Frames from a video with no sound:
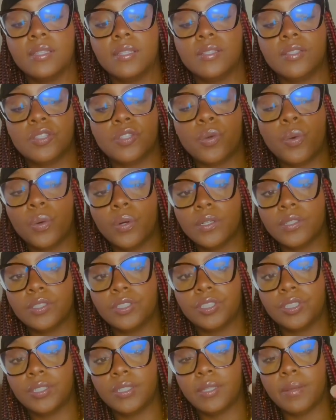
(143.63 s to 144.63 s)
the
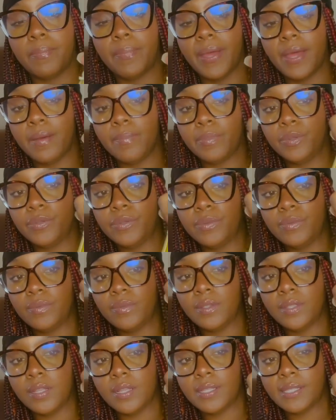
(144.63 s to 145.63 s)
torch, the bamboo
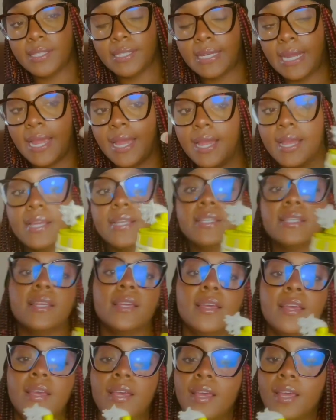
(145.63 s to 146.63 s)
stand,
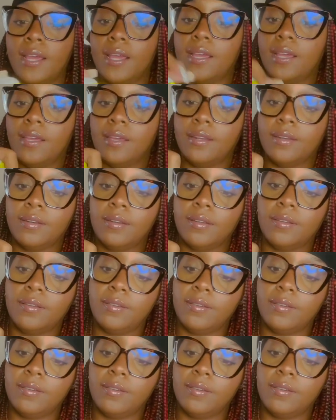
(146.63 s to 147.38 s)
and